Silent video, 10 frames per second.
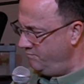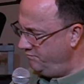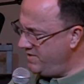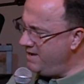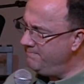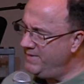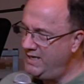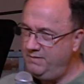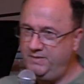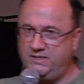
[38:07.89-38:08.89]
that
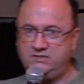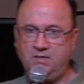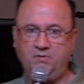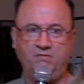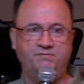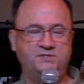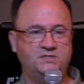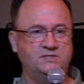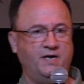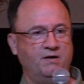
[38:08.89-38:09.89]
maybe some of
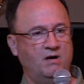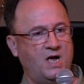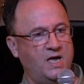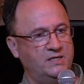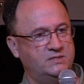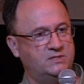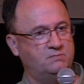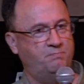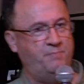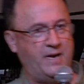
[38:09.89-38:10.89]
Sarai's
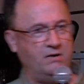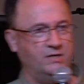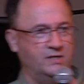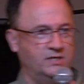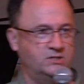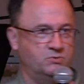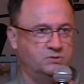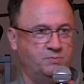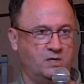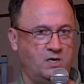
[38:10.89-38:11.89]
barrenness was
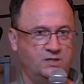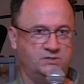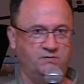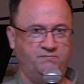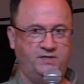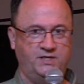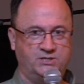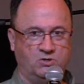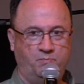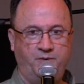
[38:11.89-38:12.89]
because of
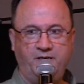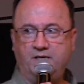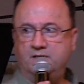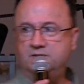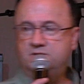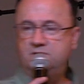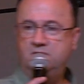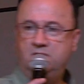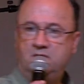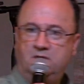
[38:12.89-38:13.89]
disobedience
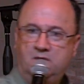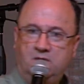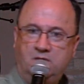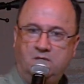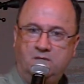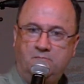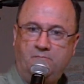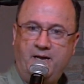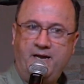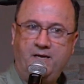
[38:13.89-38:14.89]

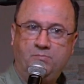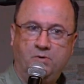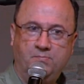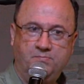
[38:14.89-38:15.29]
by Abram?